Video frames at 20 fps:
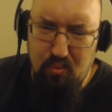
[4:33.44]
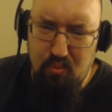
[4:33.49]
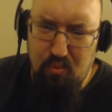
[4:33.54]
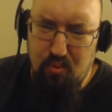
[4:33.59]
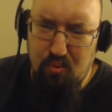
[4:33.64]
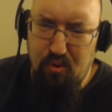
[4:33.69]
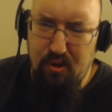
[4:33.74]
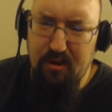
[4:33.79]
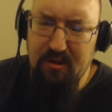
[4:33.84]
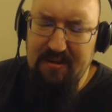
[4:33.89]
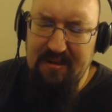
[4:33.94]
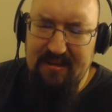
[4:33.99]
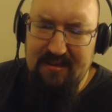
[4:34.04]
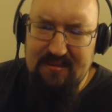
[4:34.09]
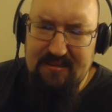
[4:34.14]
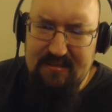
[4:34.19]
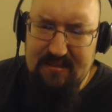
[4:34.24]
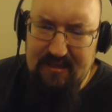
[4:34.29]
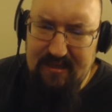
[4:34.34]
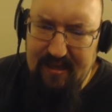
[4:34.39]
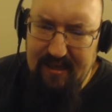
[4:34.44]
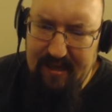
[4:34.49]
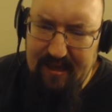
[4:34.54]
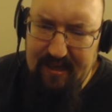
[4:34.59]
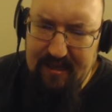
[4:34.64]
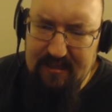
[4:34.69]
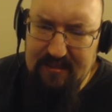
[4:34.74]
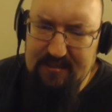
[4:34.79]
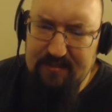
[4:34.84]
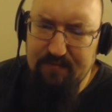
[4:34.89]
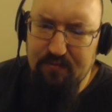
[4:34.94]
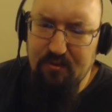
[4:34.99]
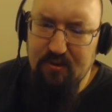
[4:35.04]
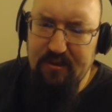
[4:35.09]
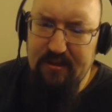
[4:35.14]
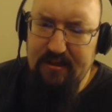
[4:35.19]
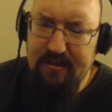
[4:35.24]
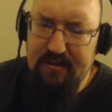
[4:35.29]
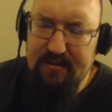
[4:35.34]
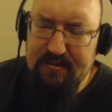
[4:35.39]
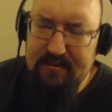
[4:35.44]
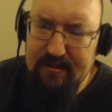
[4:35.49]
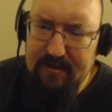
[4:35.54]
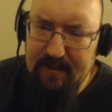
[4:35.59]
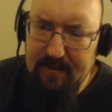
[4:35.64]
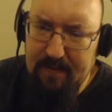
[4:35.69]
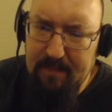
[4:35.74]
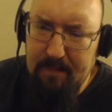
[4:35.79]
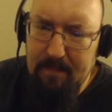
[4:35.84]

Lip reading: Really tasteful leads here.